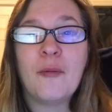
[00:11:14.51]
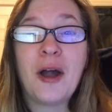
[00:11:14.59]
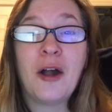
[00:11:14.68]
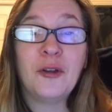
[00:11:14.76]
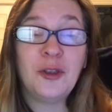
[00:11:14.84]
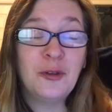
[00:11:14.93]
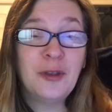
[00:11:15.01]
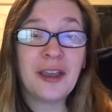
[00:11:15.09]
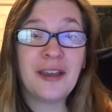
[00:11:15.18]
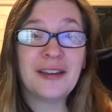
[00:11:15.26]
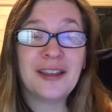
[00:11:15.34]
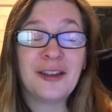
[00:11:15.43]
how you
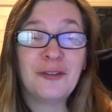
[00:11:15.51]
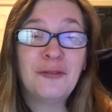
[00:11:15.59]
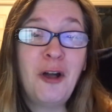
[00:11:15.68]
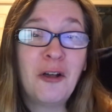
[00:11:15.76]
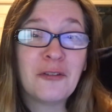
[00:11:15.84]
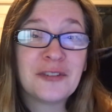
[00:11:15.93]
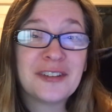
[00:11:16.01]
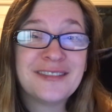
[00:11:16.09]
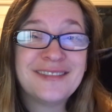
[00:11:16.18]
can get involved.